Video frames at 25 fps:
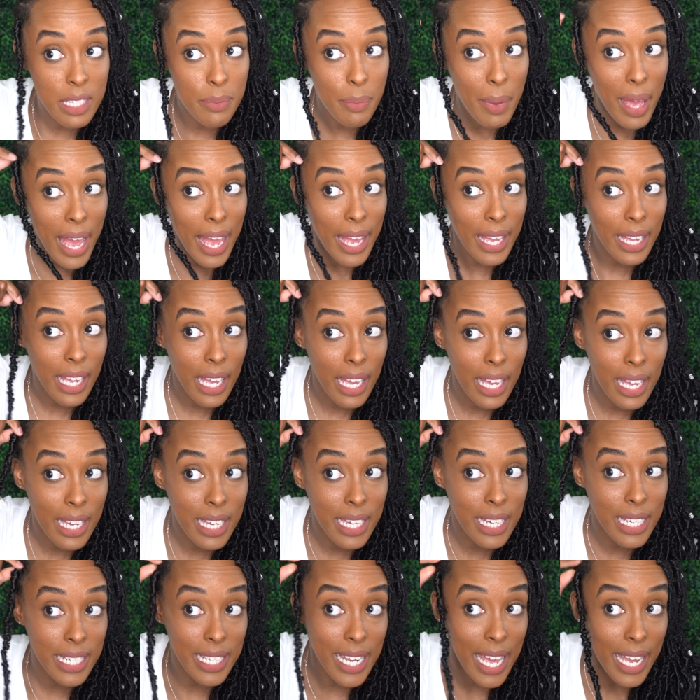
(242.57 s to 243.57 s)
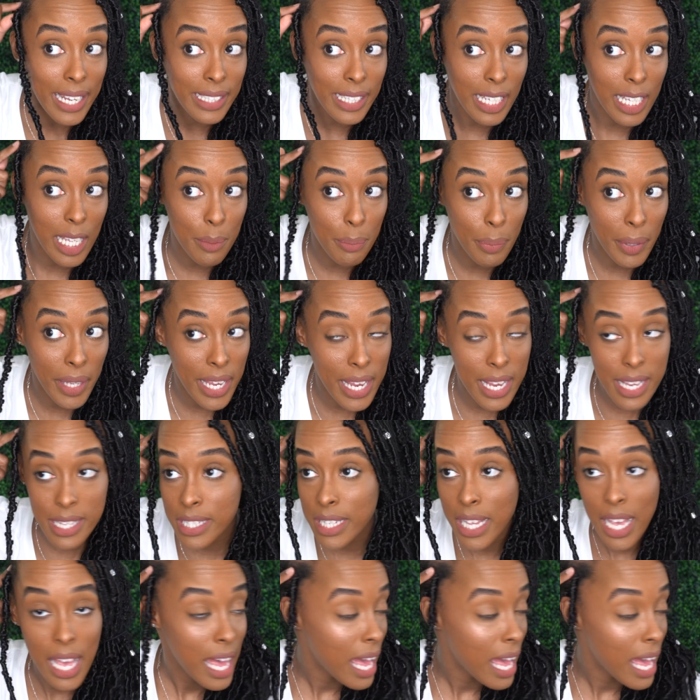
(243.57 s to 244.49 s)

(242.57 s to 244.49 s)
back, connected in peace.